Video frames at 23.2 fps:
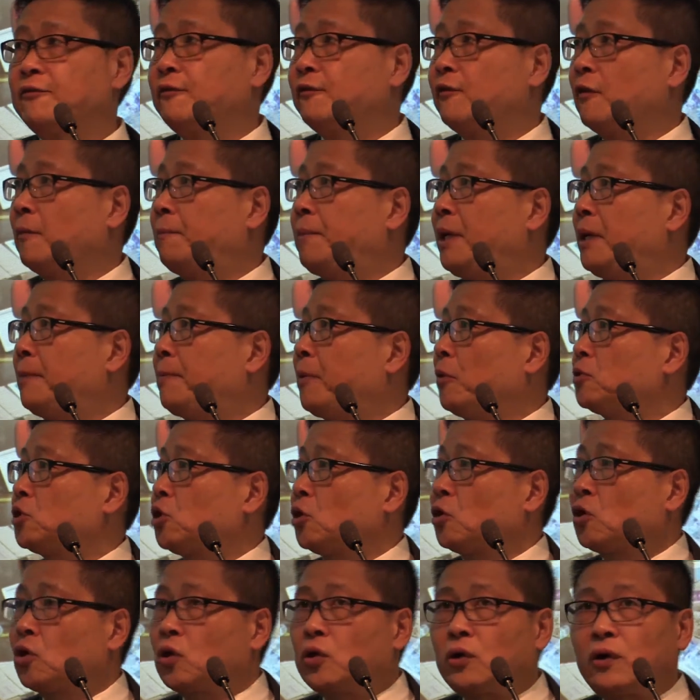for people
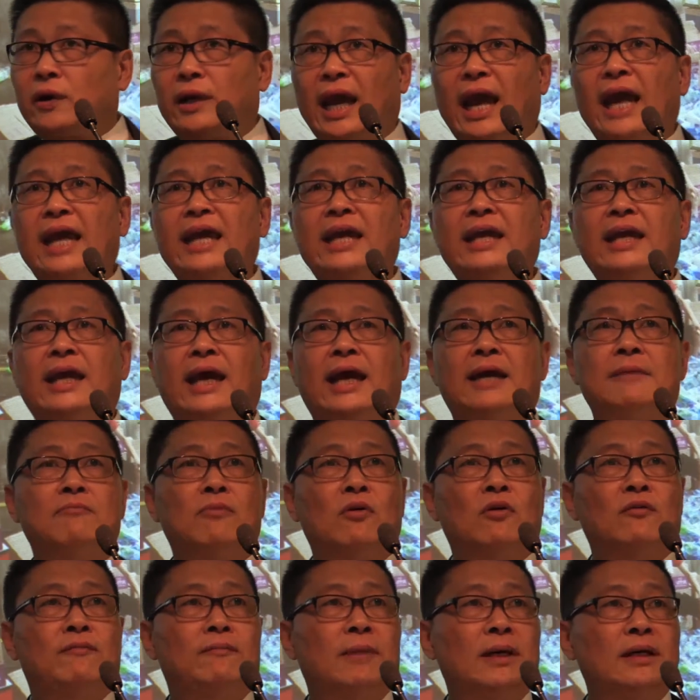to create a
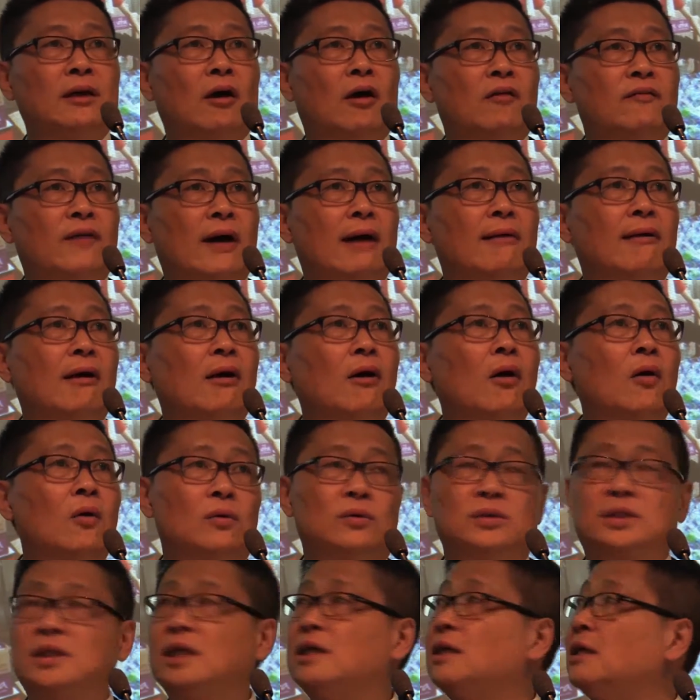movement of our
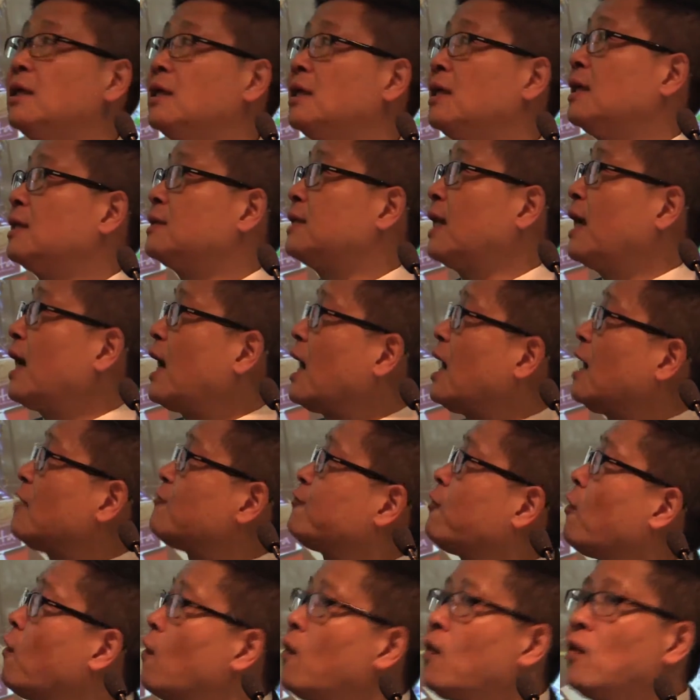own. There are
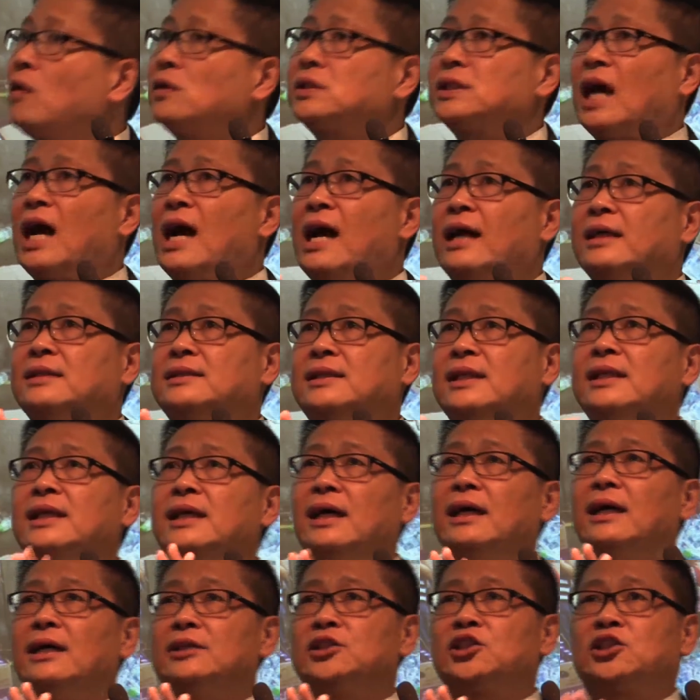4
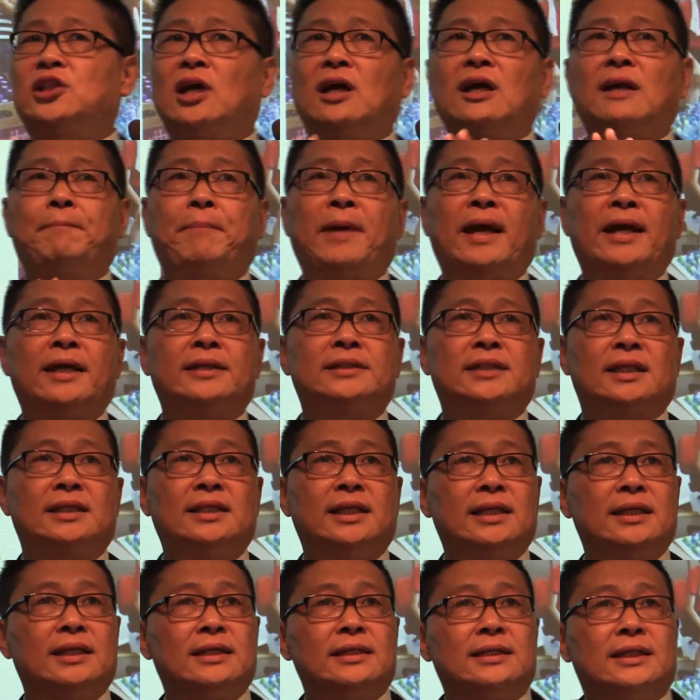ideas celebrated
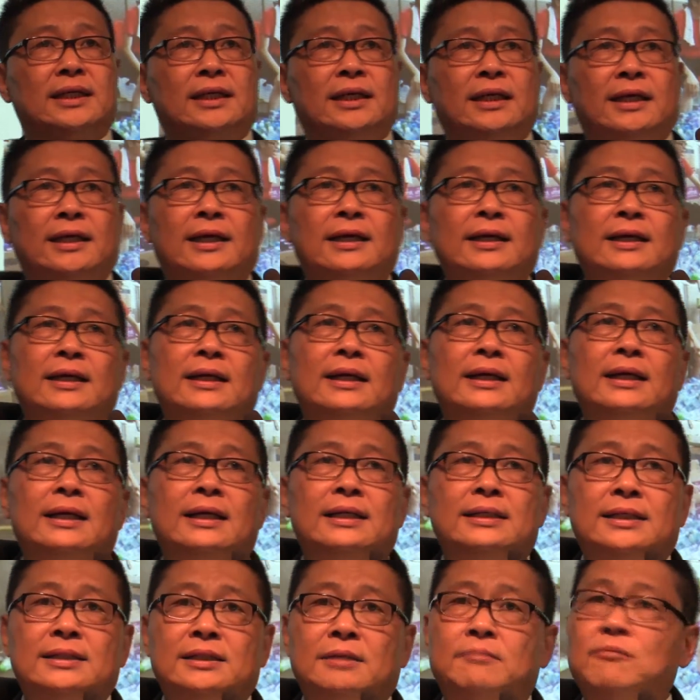in
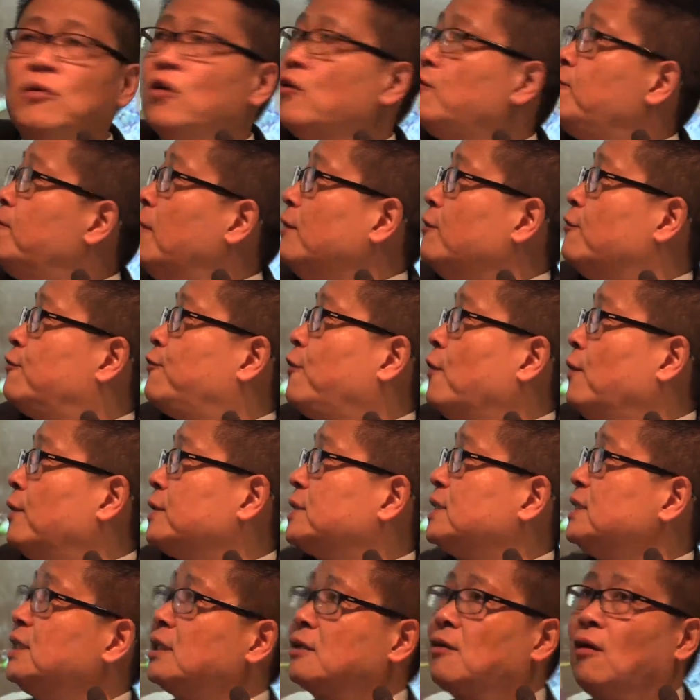the movement.
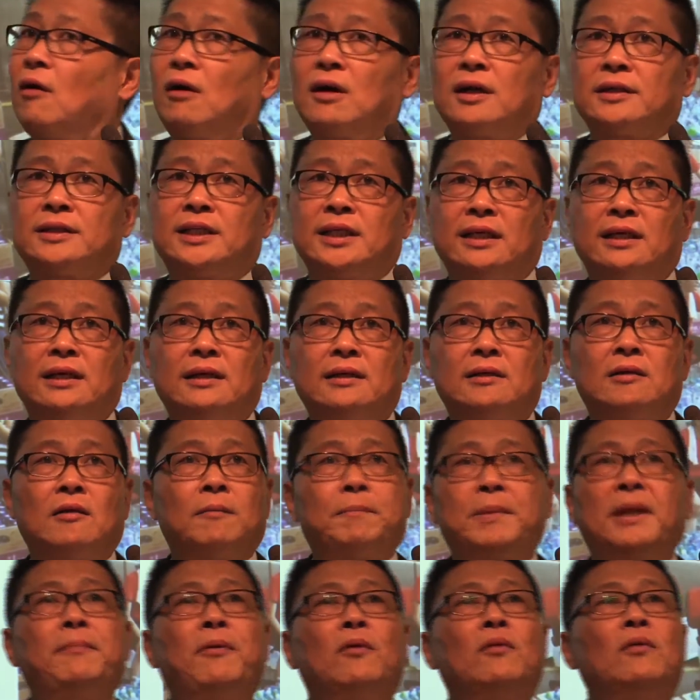First, equality.
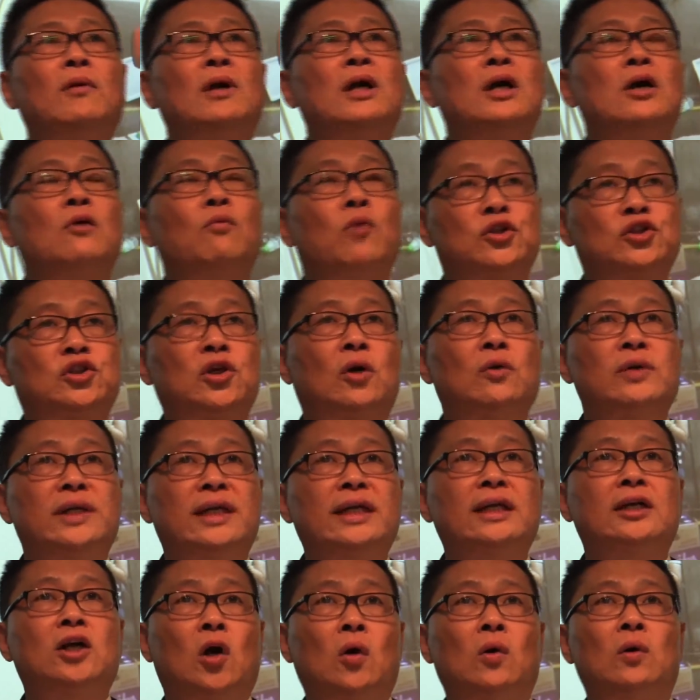People were so
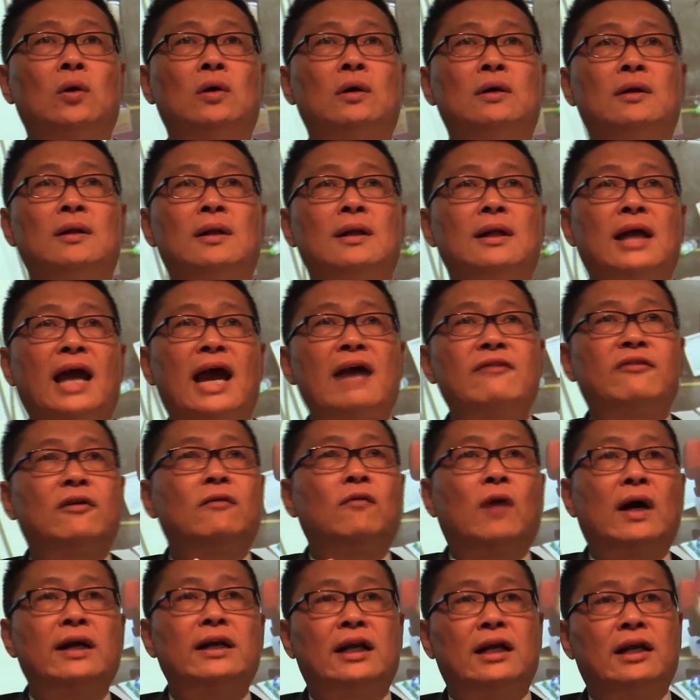equal.
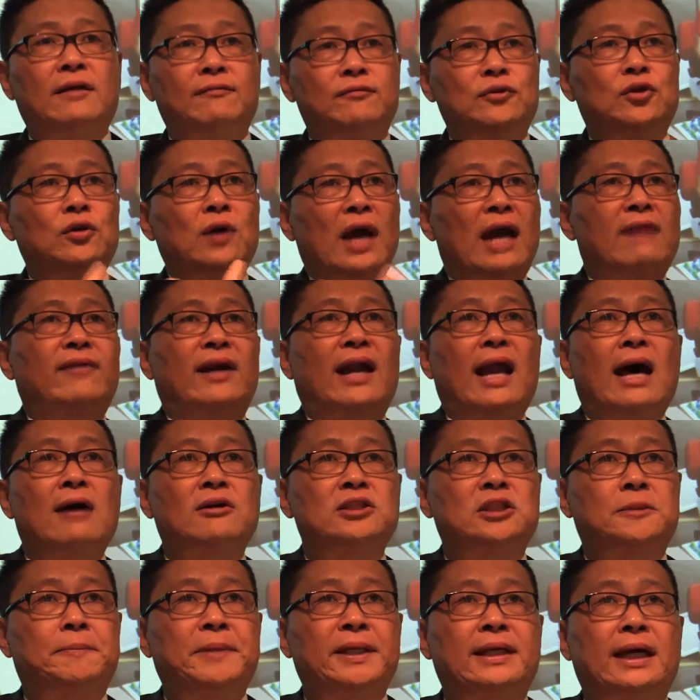Everyone, if you have a
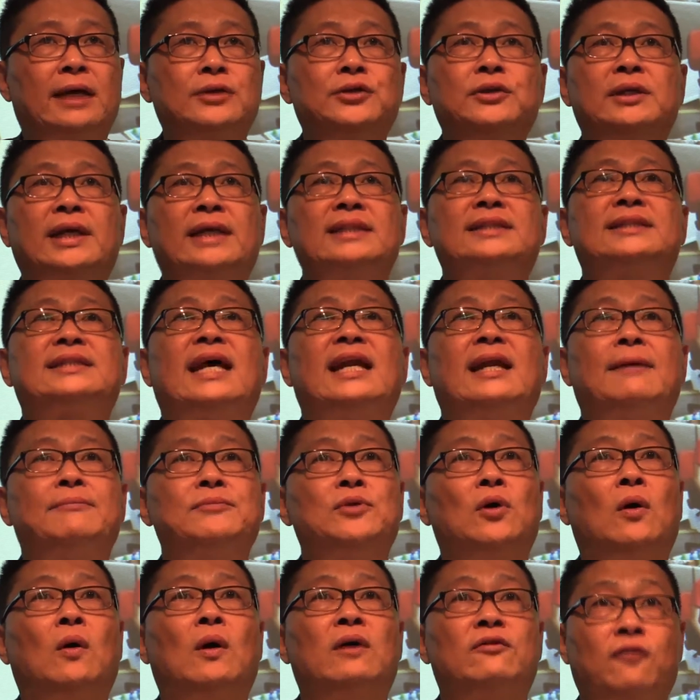loudspeaker, you can set
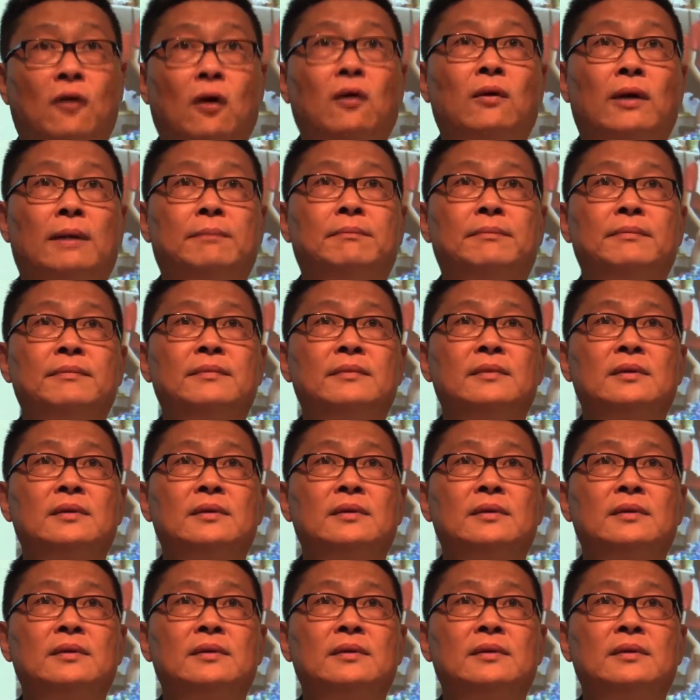up your forum